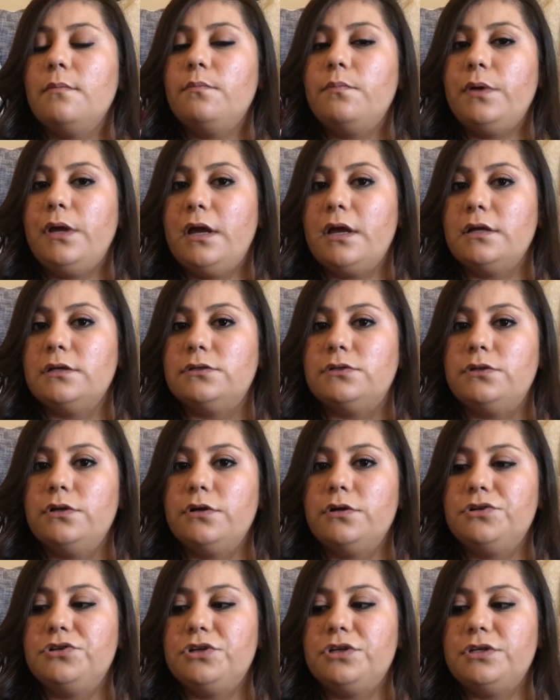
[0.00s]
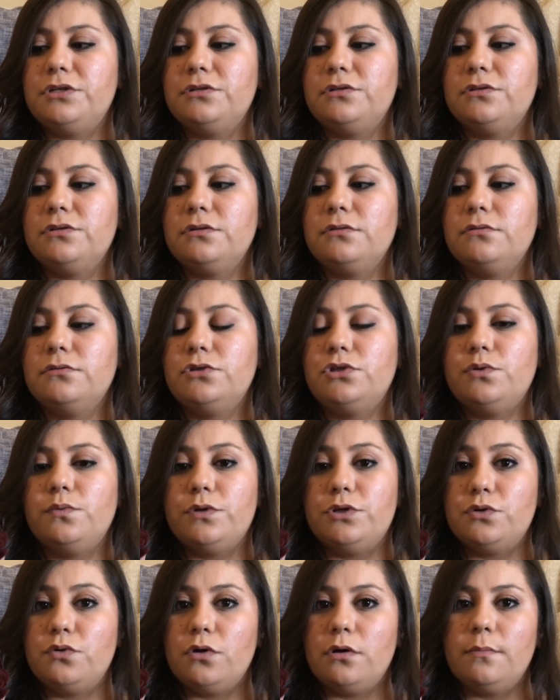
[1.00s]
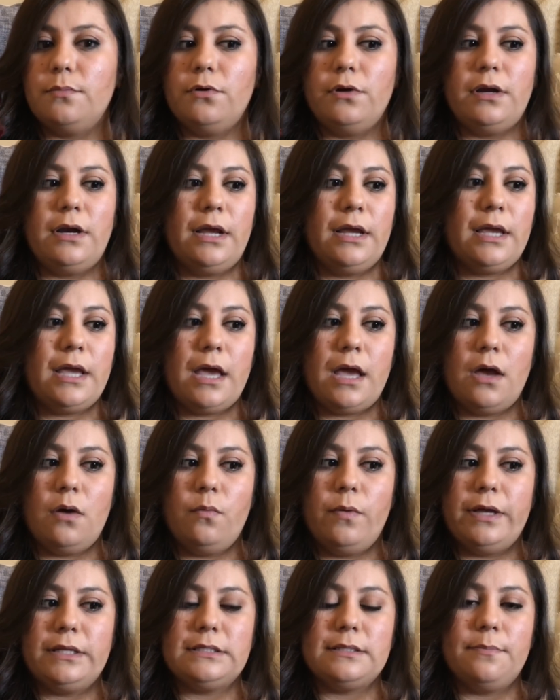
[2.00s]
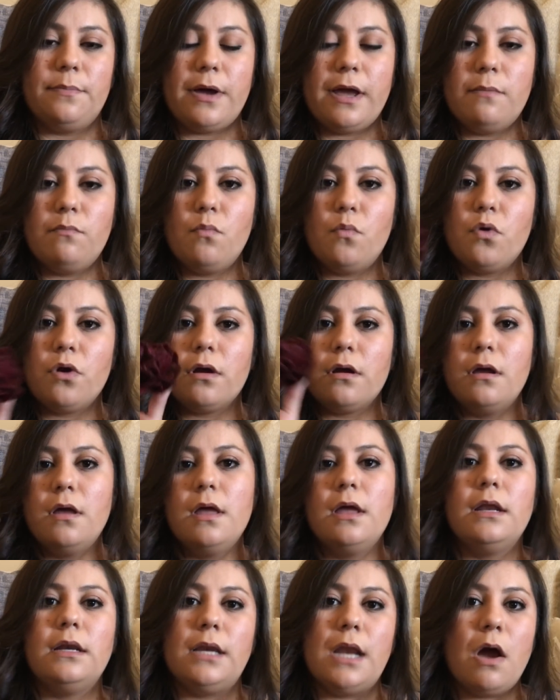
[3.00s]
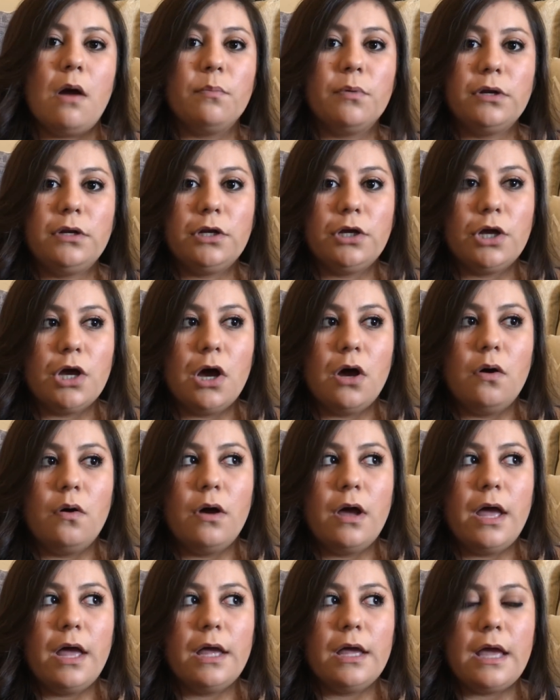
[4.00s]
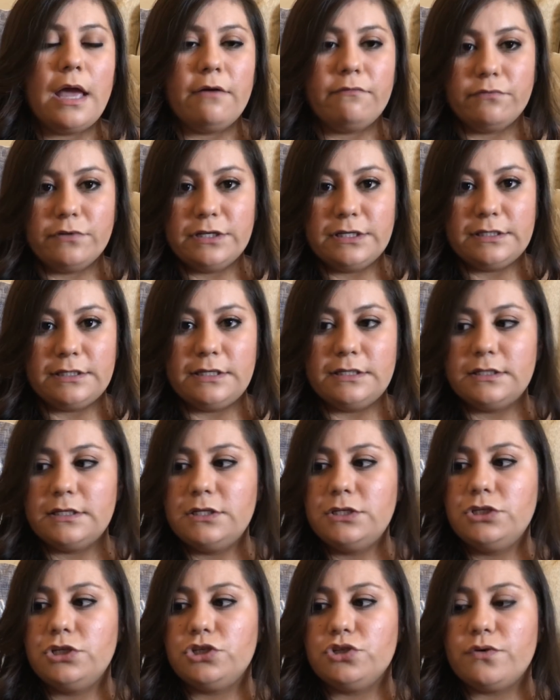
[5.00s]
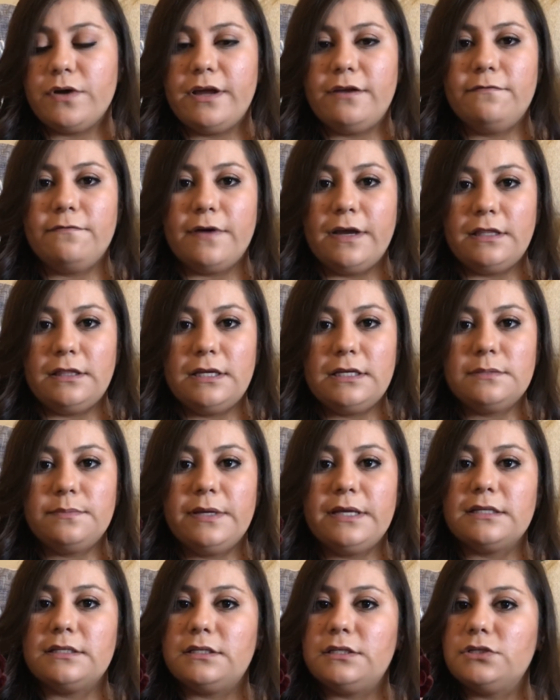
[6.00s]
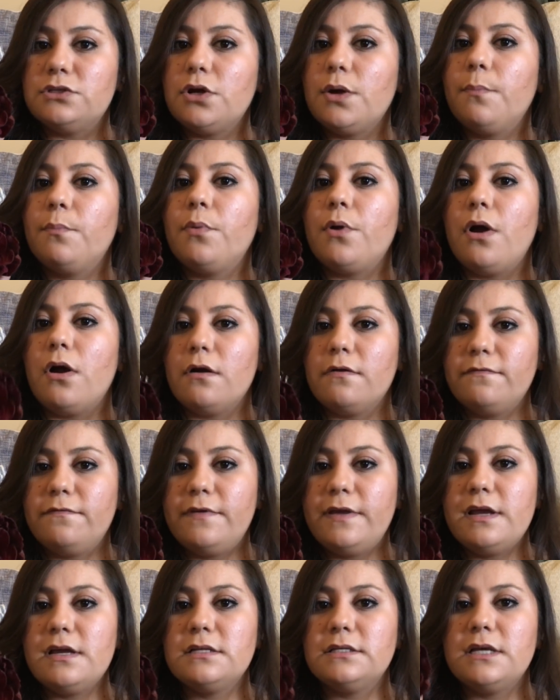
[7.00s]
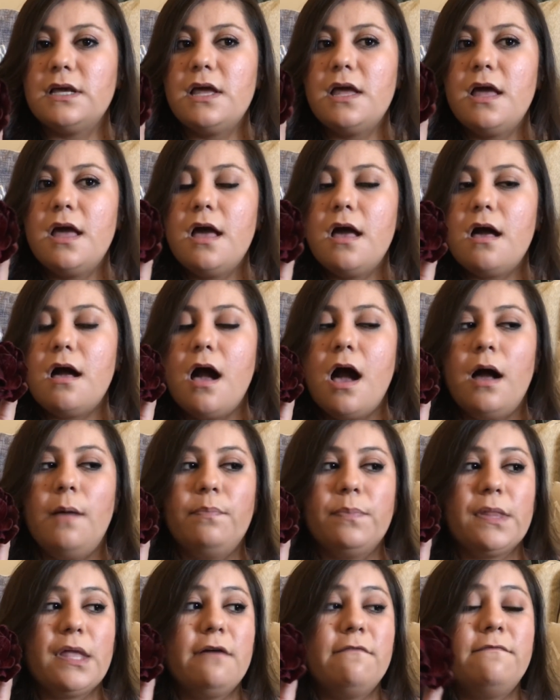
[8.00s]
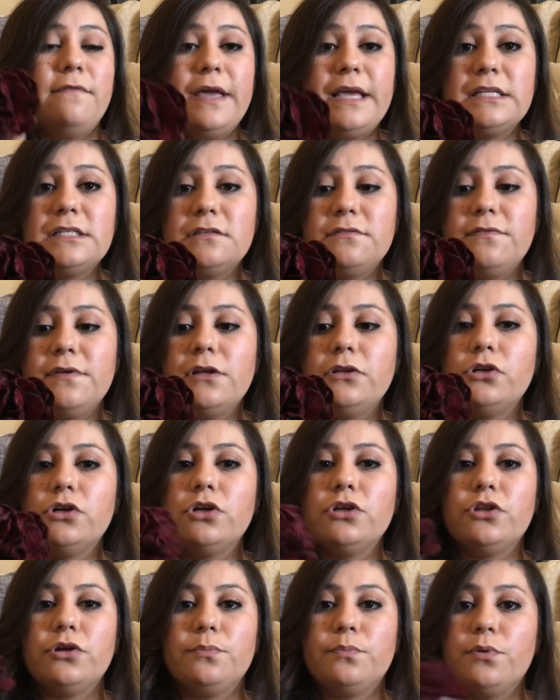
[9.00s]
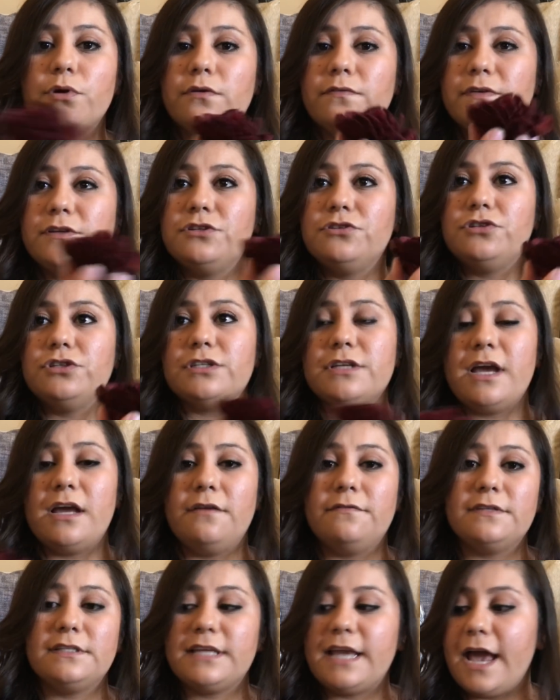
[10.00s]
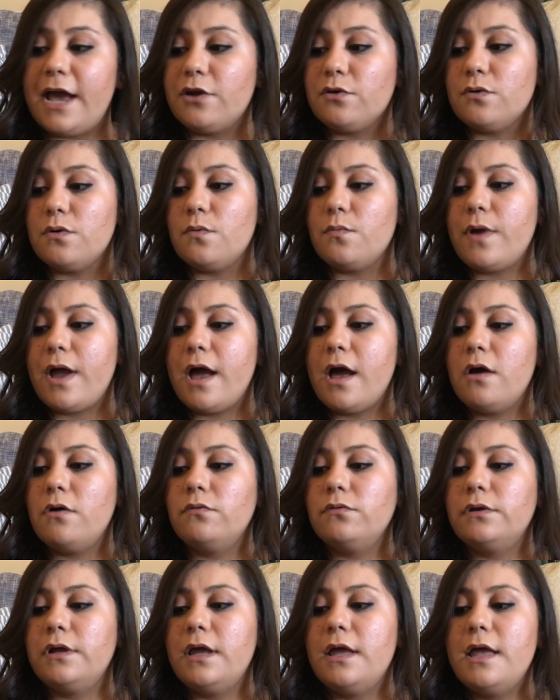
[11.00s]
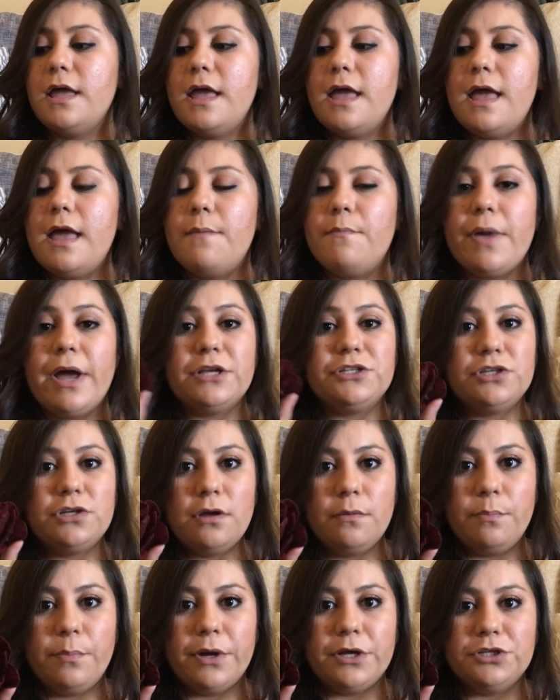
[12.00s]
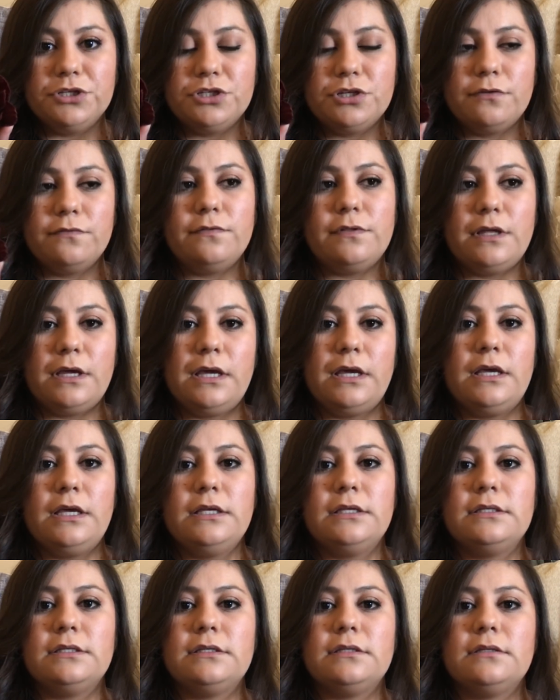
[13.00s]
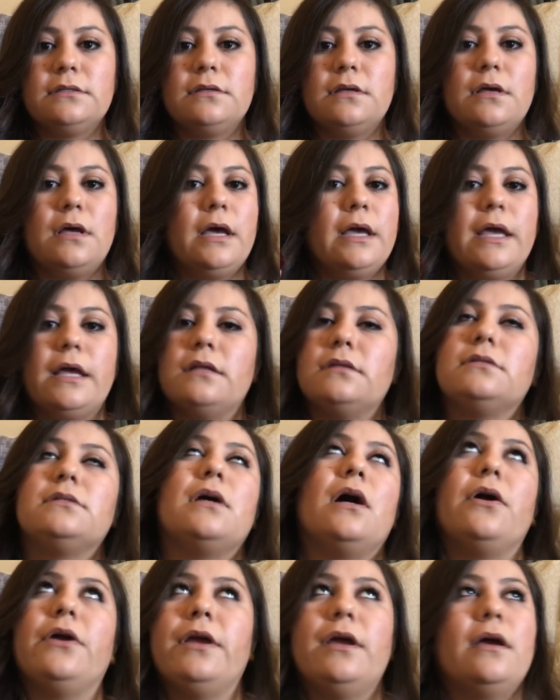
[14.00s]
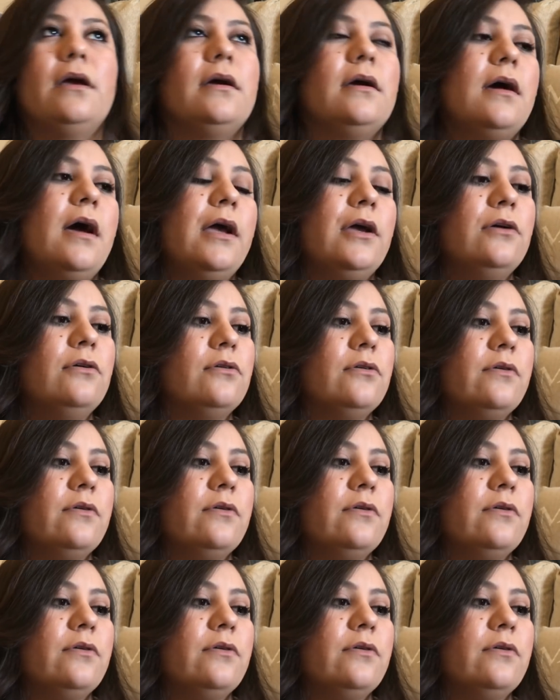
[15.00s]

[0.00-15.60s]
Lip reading: because they're just too adorable, and I can't wait to buy more. Now I'm gonna go every season to try and find these because these are perfect. A vase filler, they're perfect to just kind of scatter around. Imagine a bunch of these. Again, sorry, I go